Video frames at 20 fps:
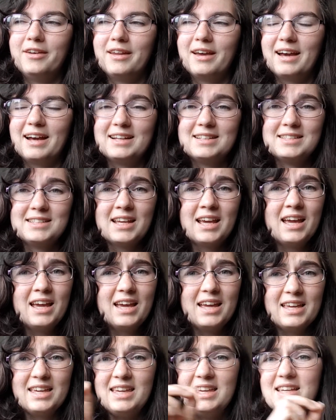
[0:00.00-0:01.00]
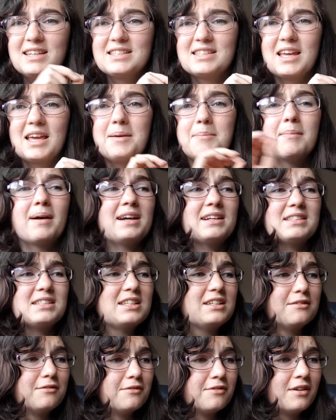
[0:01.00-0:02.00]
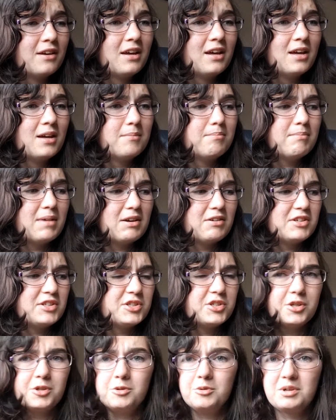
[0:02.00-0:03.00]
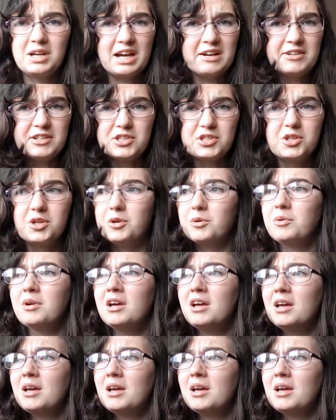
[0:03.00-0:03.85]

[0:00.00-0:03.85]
and he is a massive Mary Sue, Gary Stu,